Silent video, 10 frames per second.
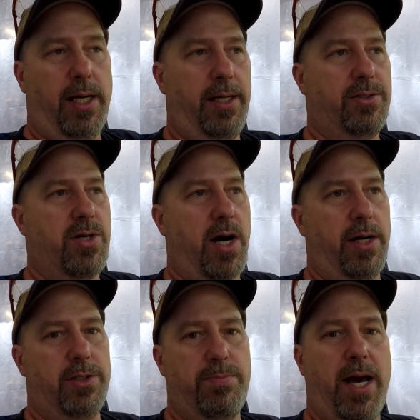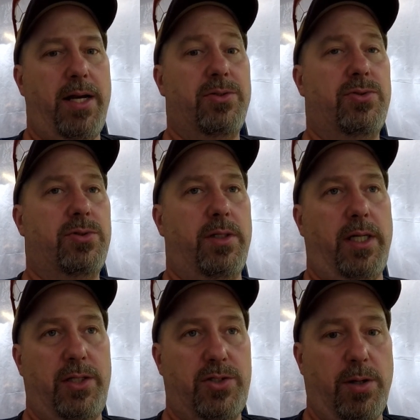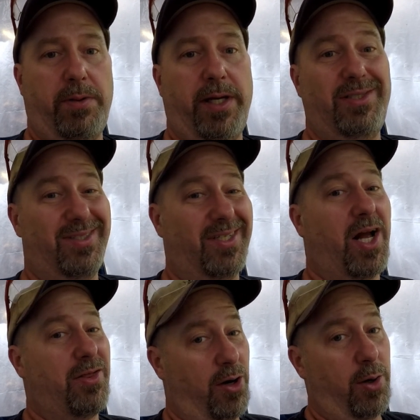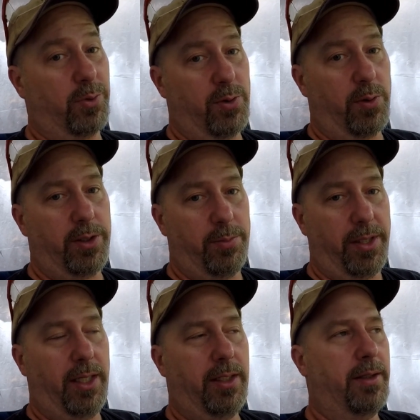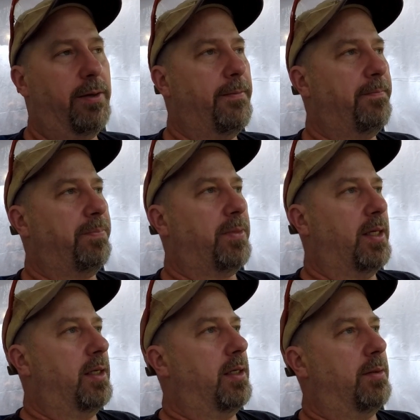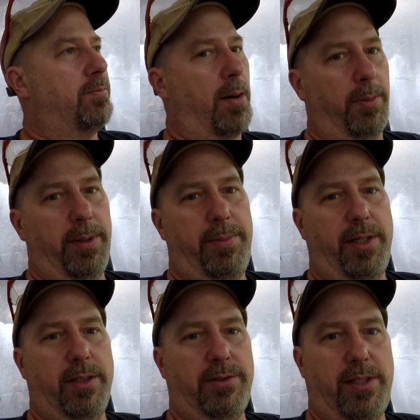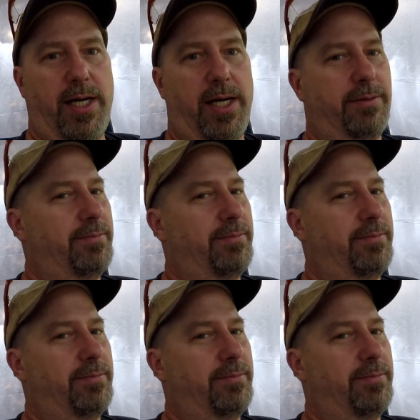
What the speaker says: It's not as bad as in some places as I thought it was going to be, probably because of that